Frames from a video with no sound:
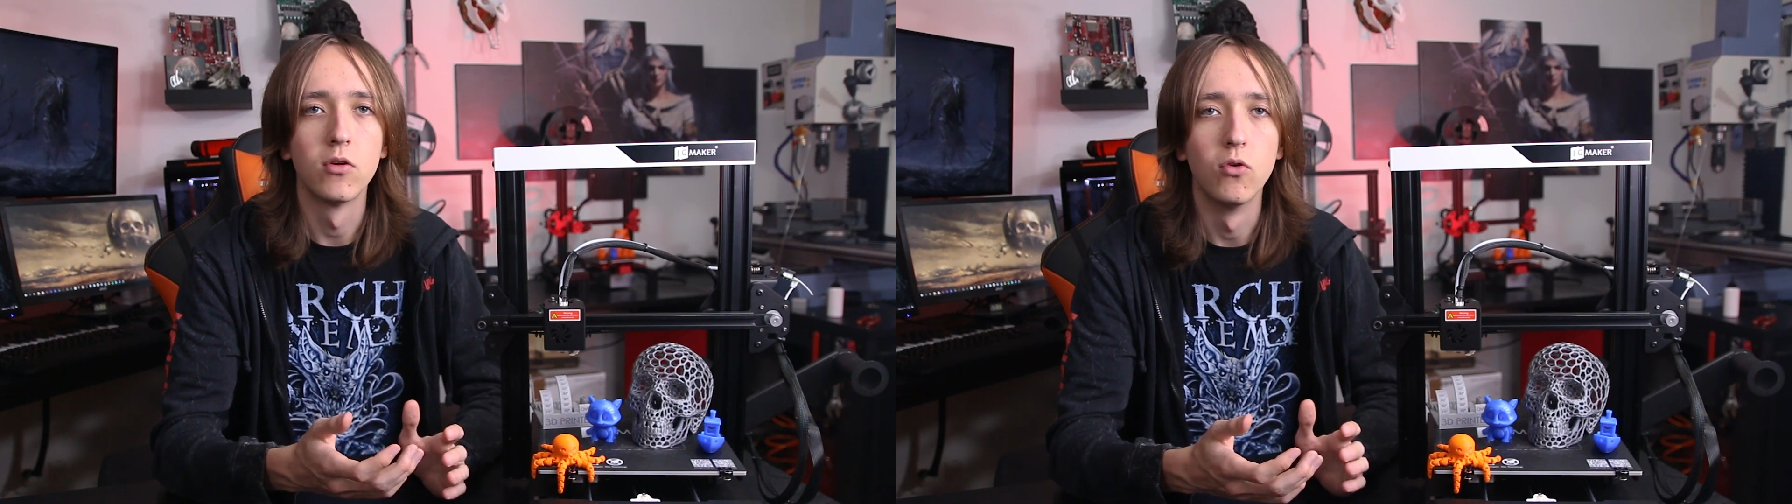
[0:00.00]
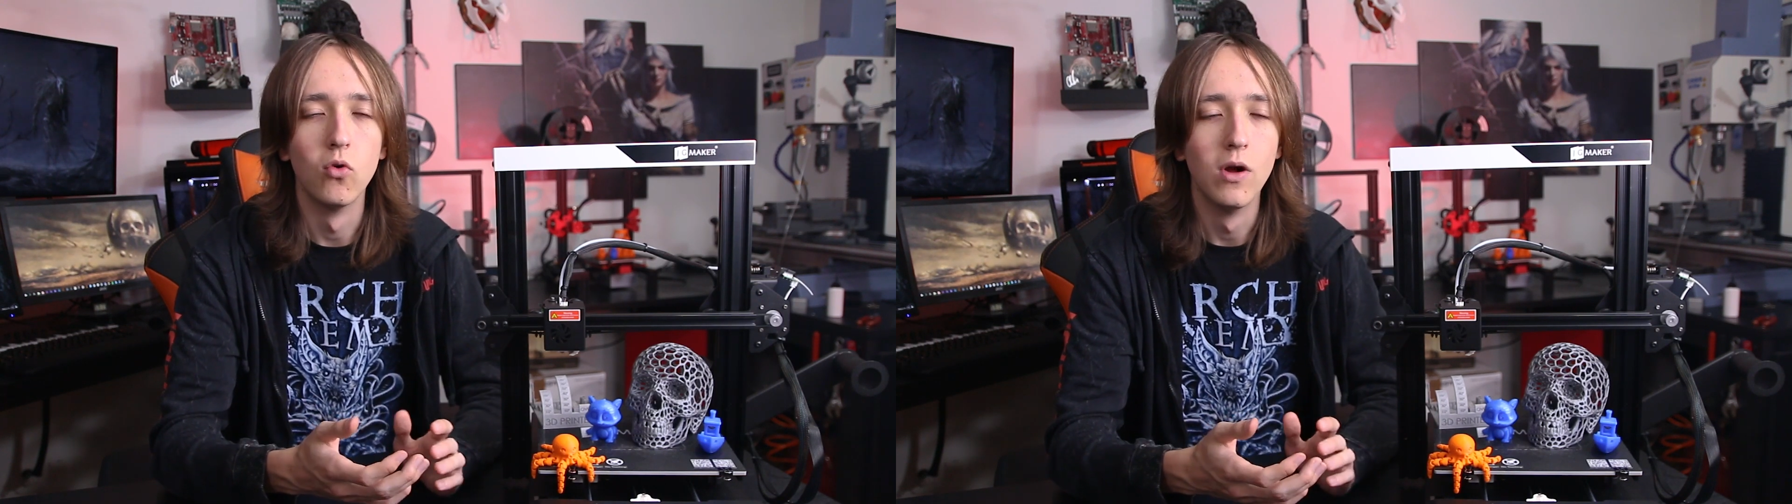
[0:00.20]

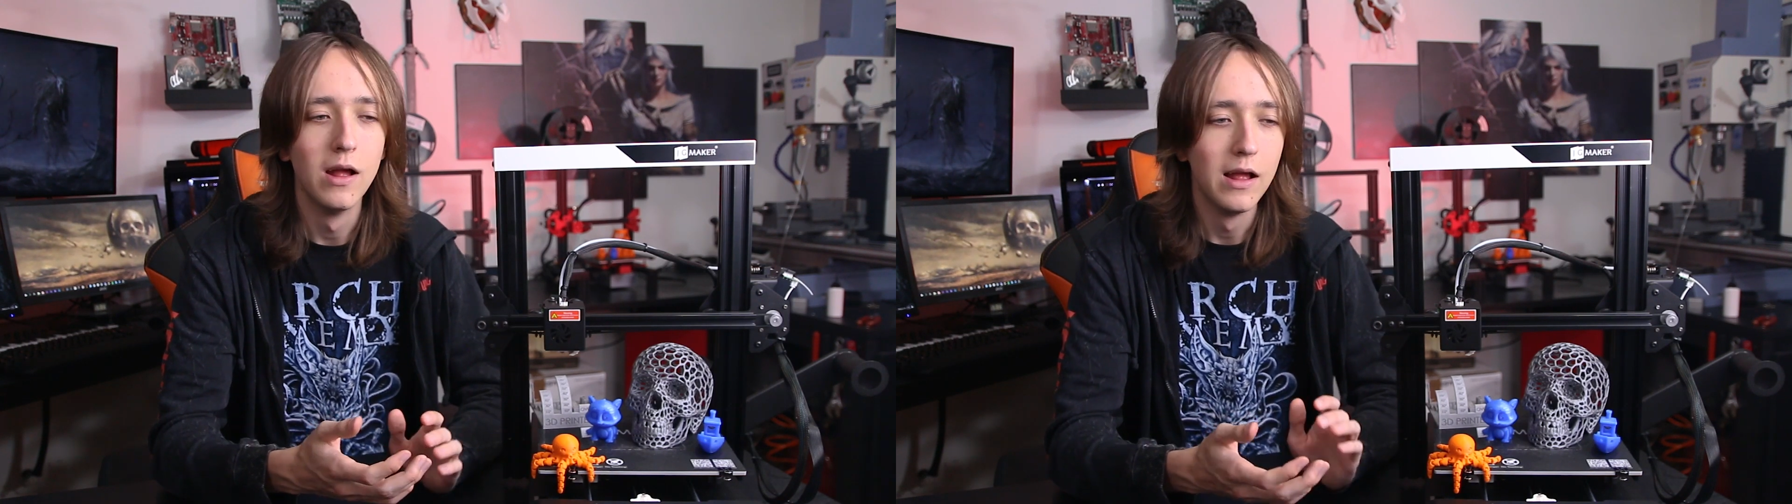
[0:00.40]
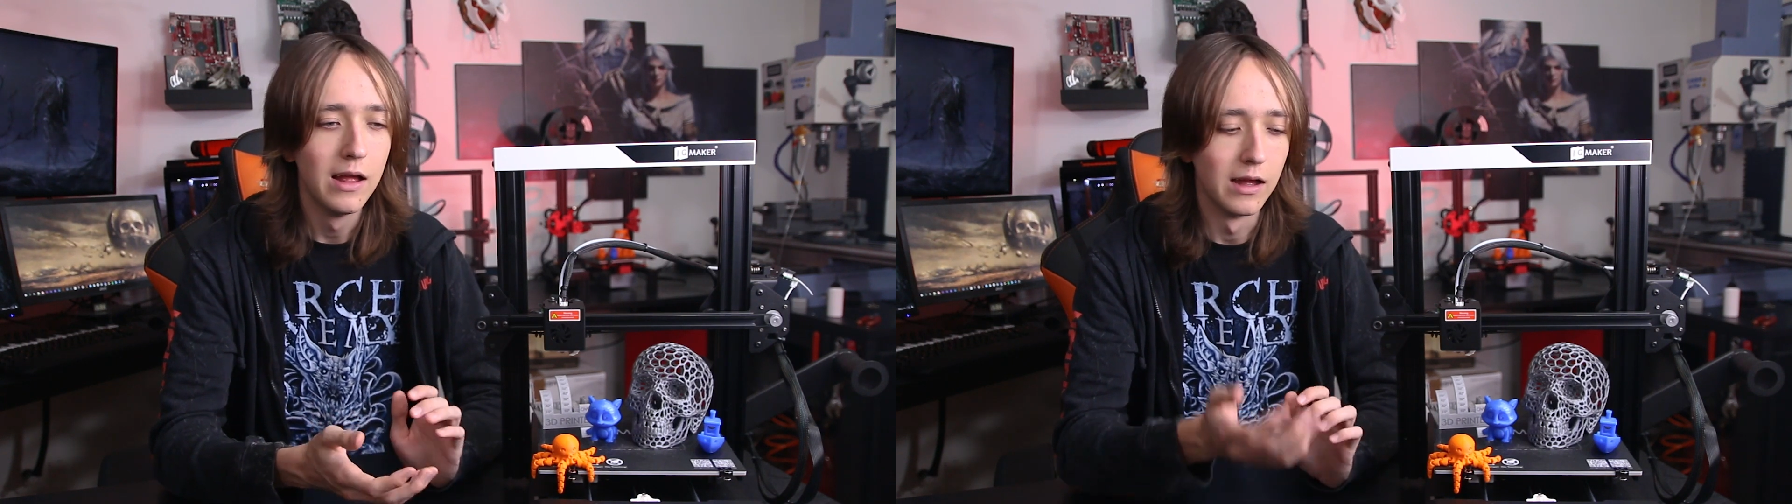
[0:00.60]
to
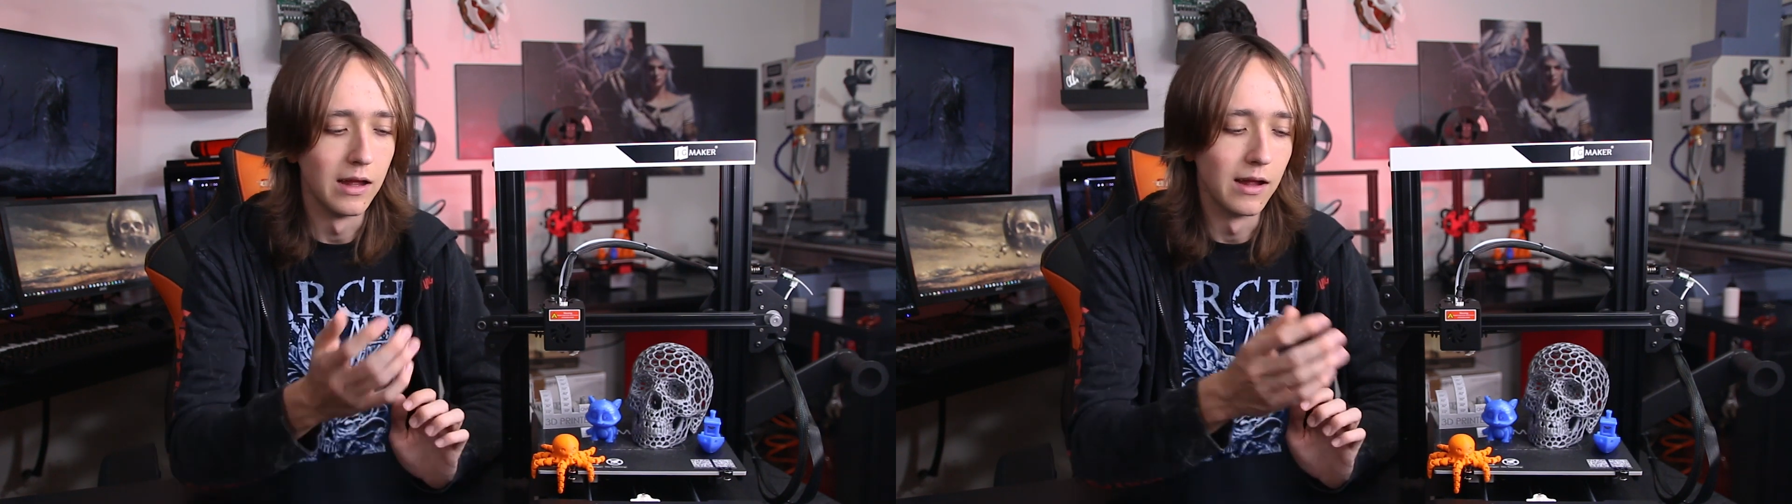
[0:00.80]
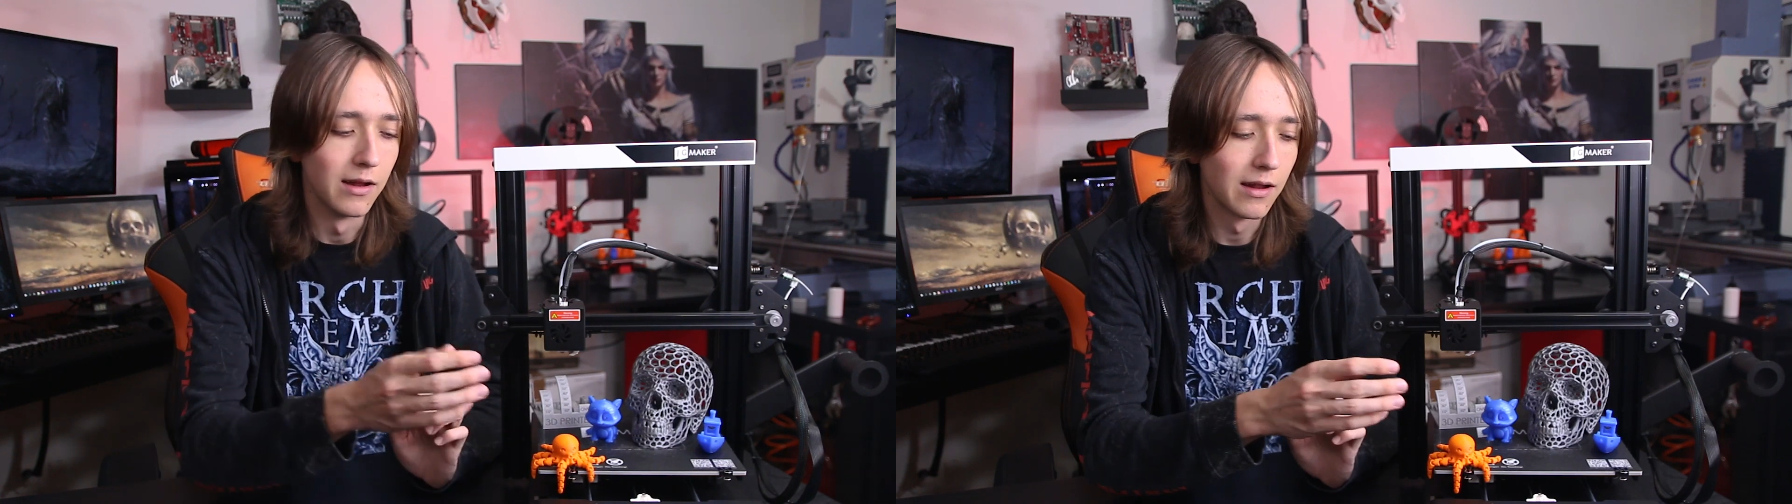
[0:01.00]

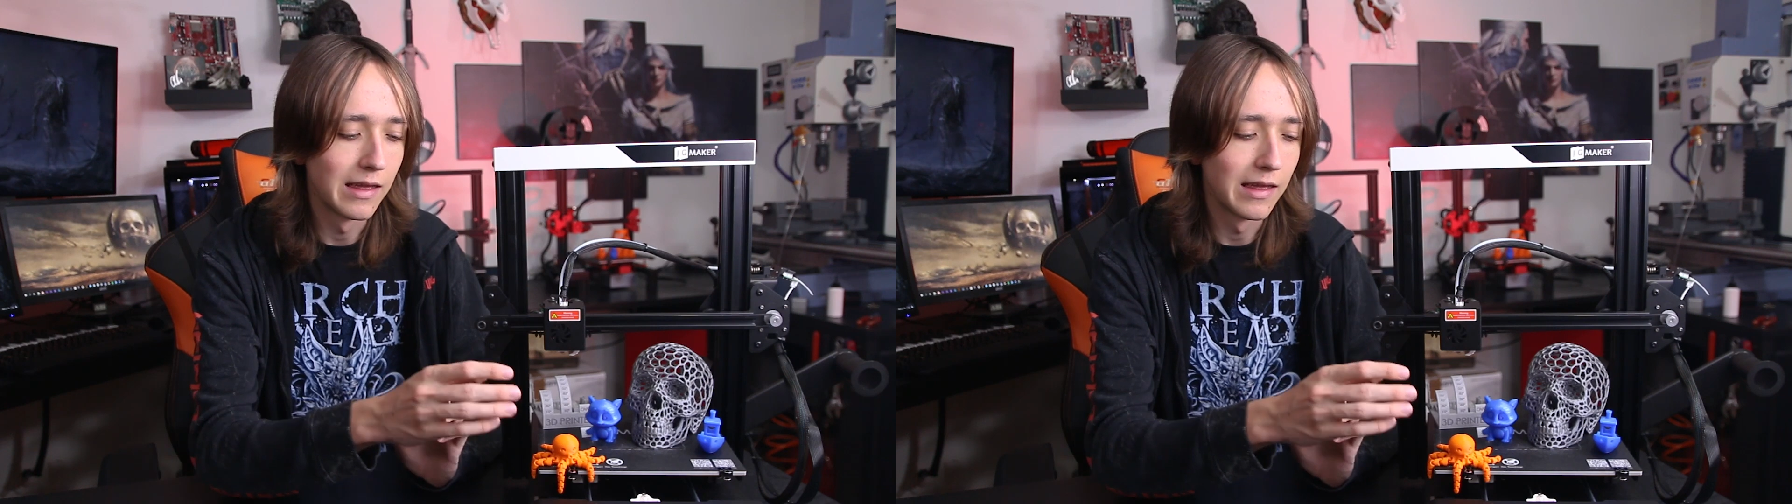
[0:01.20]
uh,